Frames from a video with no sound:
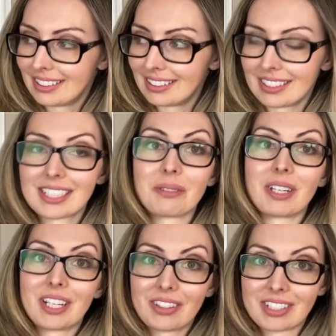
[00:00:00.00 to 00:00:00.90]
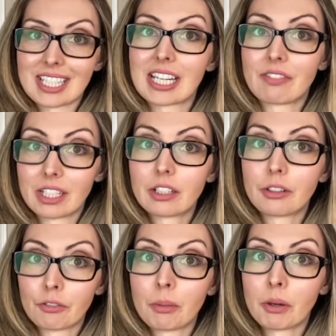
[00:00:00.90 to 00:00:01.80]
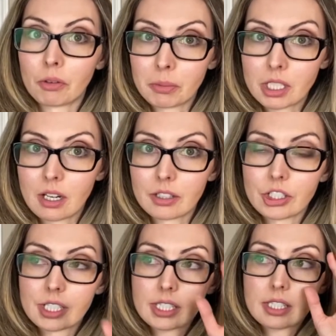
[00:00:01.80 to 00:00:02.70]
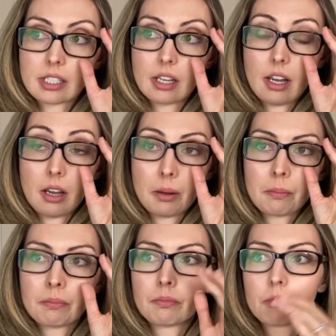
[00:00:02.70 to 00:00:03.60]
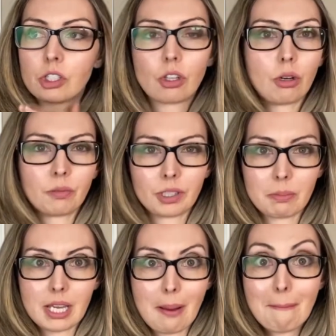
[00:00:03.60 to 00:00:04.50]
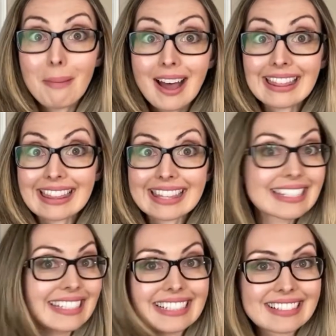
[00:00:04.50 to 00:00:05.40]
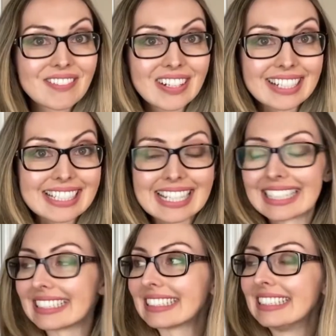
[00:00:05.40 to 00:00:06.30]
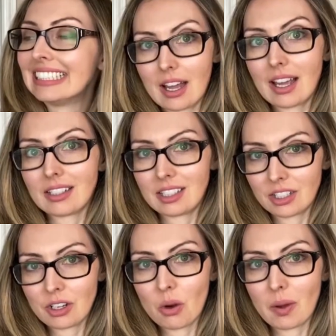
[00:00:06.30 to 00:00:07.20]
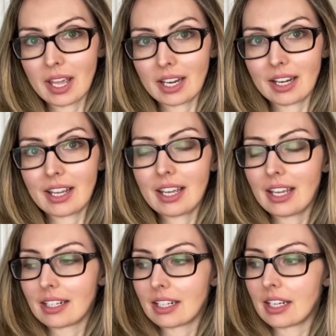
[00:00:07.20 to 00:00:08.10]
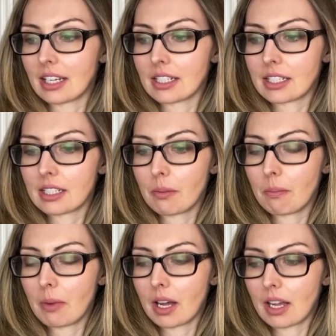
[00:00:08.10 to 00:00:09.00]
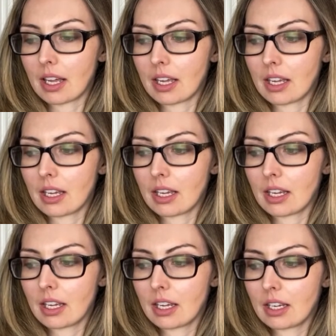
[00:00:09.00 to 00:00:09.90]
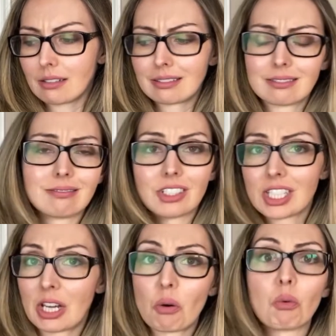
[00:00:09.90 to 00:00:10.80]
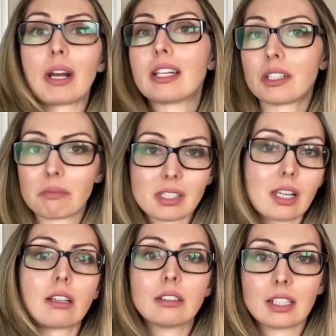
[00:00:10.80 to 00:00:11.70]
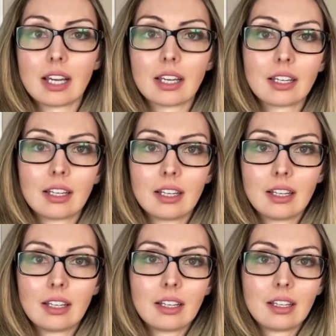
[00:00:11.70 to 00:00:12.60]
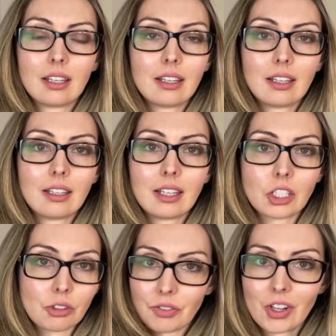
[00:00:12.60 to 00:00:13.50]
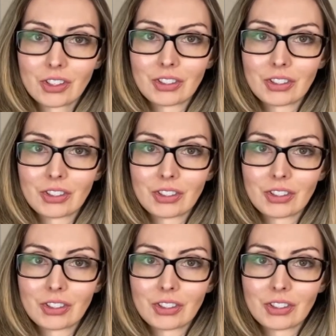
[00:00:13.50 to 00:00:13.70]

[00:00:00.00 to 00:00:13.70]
this will be another test. I have to get cleared from my rheumatologist, which will hopefully be in a month. Very exciting. I did go in and get my, just like a random cycle day antral follicle